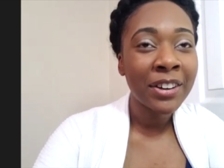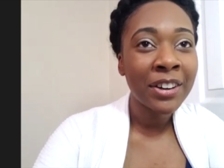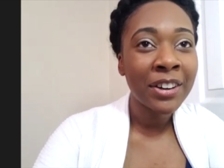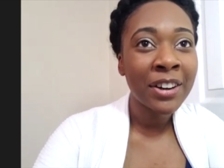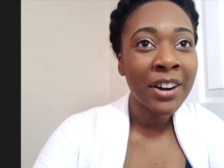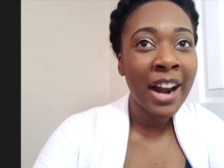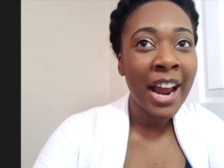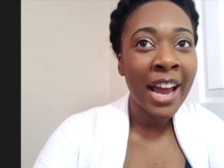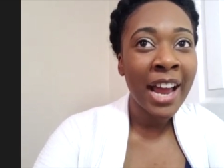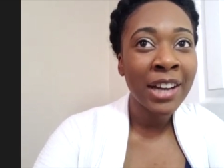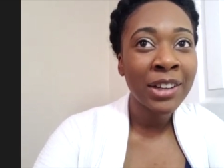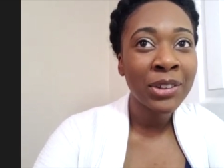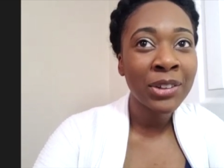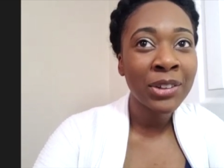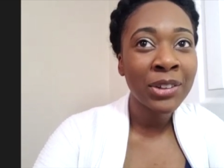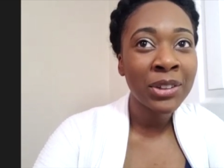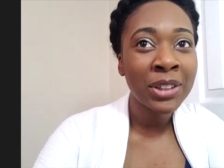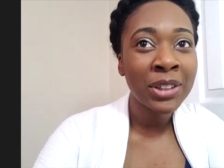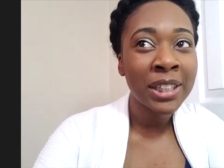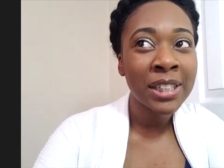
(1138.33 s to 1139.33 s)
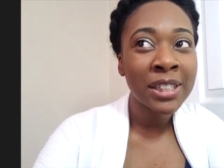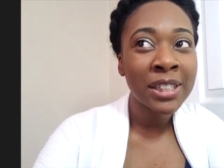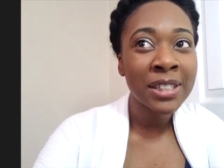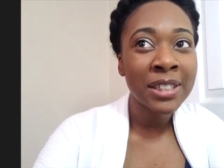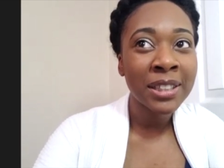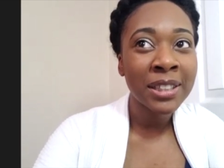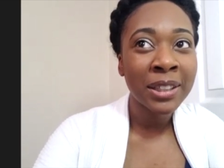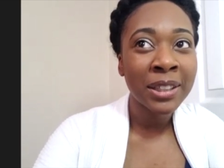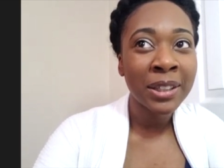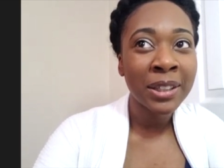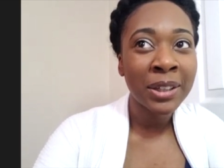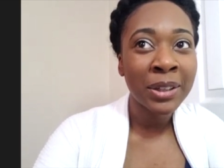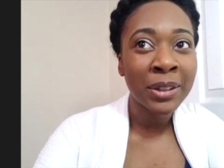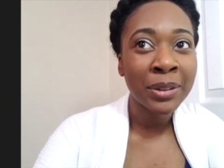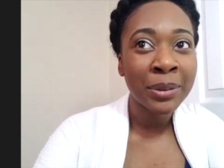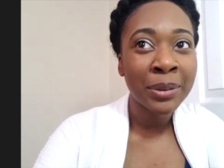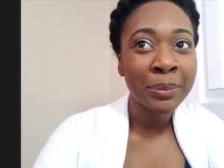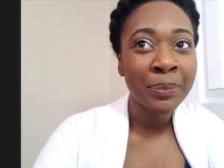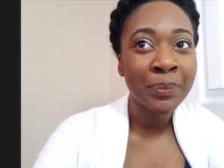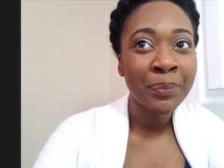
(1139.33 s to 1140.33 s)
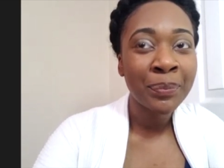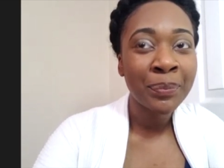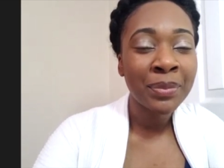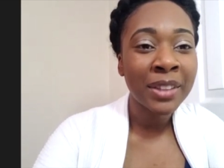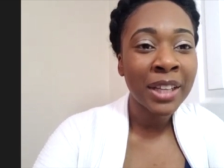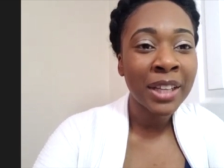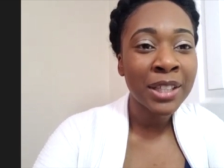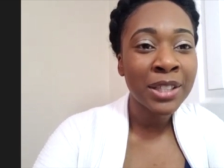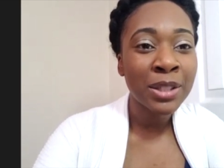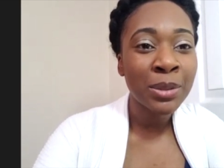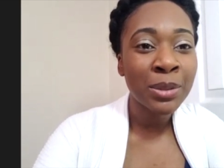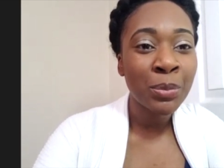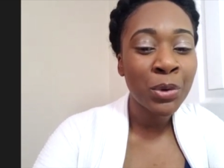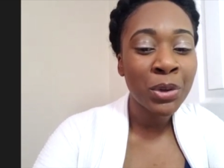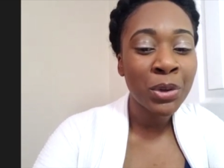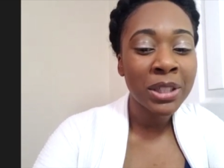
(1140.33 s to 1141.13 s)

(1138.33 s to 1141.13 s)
her handle is um, Desamour